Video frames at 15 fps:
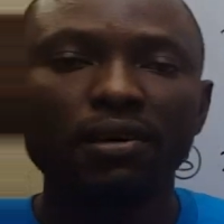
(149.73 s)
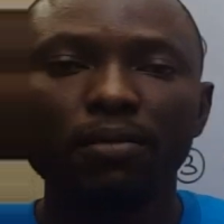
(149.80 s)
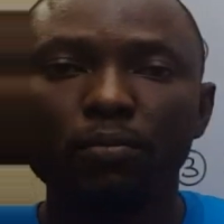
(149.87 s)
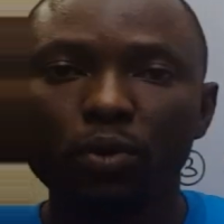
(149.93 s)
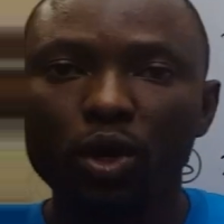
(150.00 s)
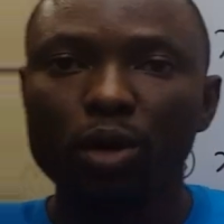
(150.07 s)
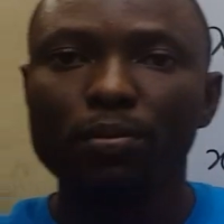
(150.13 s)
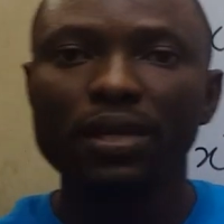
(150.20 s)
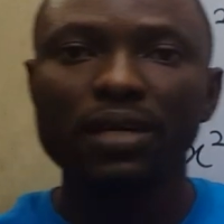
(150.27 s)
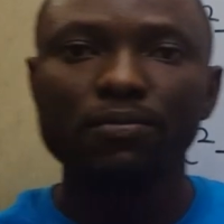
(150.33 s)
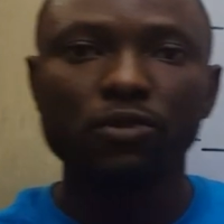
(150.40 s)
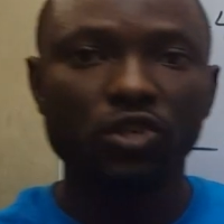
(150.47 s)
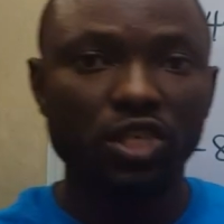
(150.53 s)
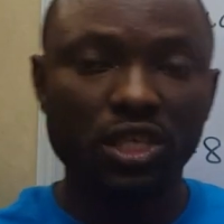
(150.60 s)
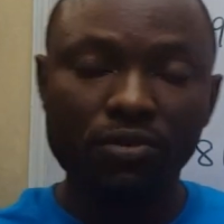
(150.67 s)

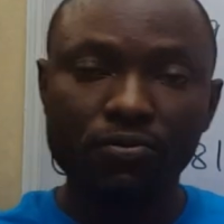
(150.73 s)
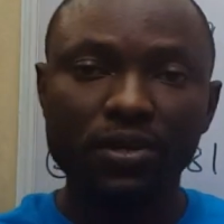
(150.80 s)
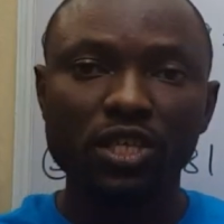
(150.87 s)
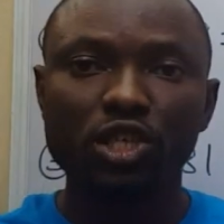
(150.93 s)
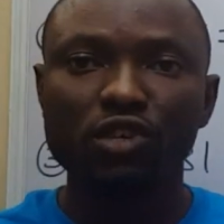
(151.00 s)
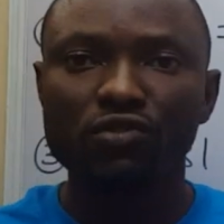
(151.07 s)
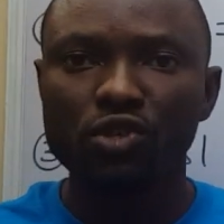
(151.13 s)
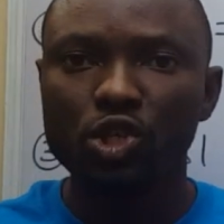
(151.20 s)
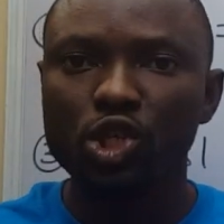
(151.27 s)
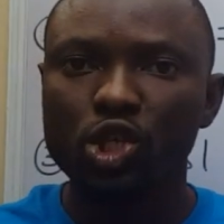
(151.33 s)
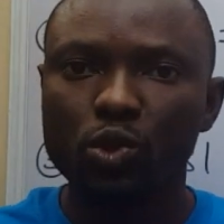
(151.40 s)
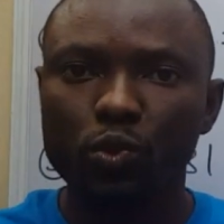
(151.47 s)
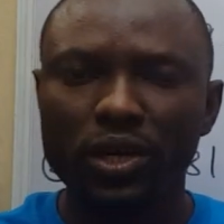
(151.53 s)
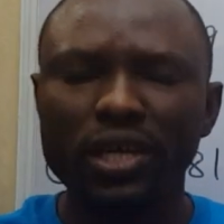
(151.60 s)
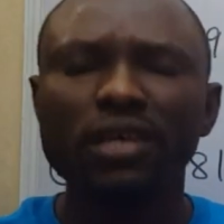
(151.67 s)
problems on difference of 2
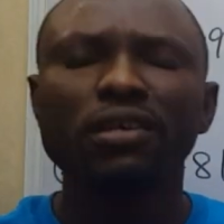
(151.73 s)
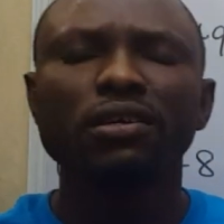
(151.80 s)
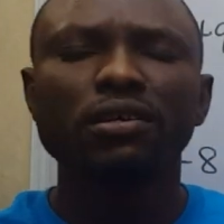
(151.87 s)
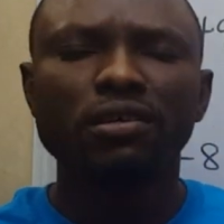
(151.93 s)
squared,